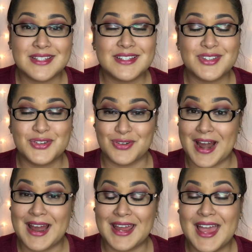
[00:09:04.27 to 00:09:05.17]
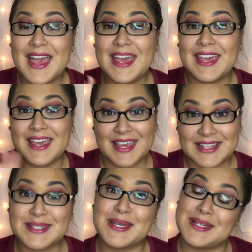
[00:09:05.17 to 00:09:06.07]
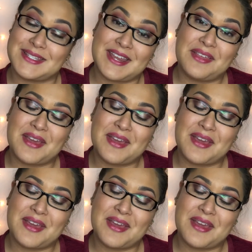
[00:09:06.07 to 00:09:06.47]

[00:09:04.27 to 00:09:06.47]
it's dry, it's gonna stay